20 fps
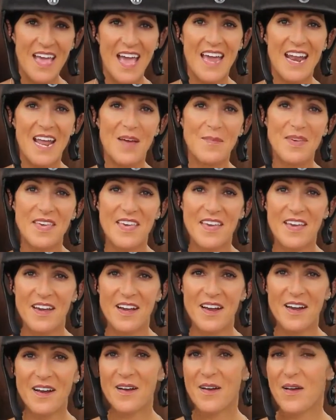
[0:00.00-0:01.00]
And I'm
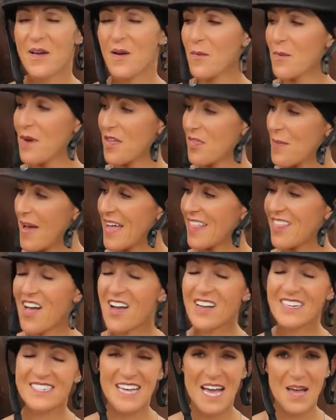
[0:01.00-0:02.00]
here with my
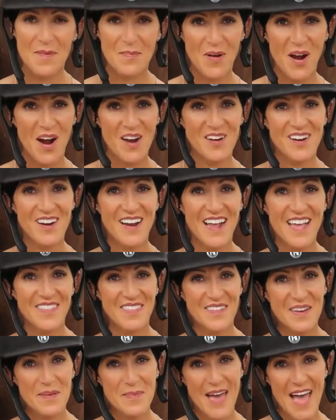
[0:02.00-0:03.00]
longtime partner,
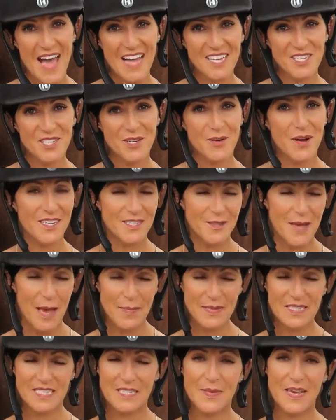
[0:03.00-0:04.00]
Anthony Patch, who also
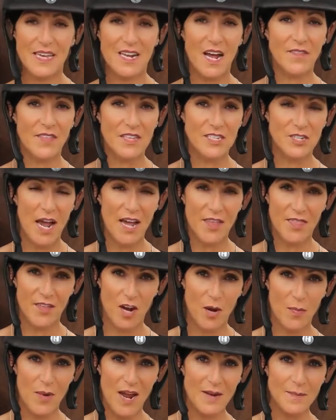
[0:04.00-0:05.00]
happens to be an off-the-track
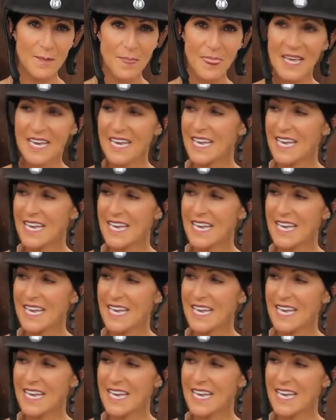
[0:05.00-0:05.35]
thoroughbred.